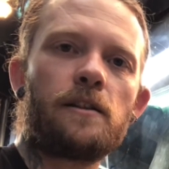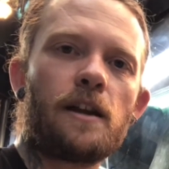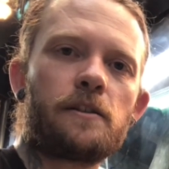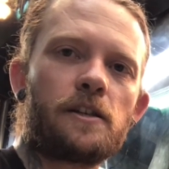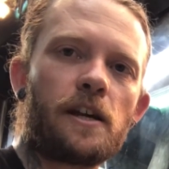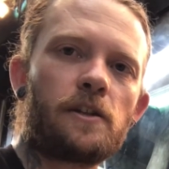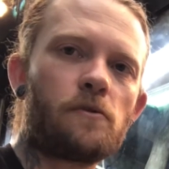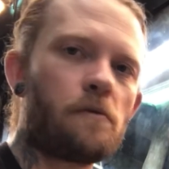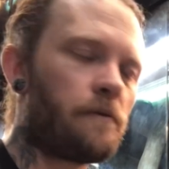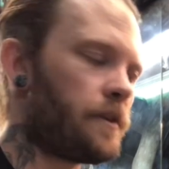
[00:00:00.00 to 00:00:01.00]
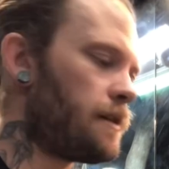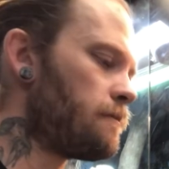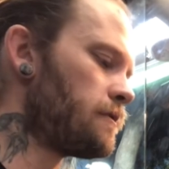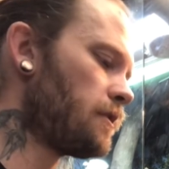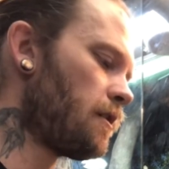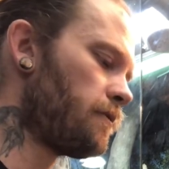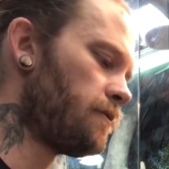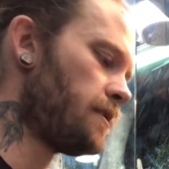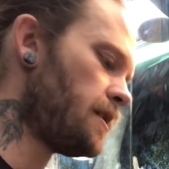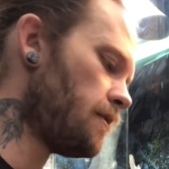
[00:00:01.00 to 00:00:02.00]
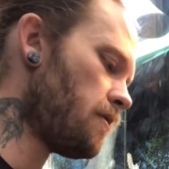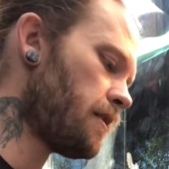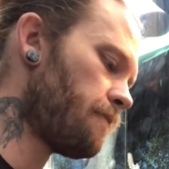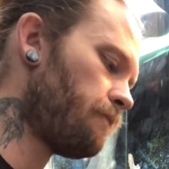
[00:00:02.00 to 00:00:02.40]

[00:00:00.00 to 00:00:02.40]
and you had to test all of them and go through there, like,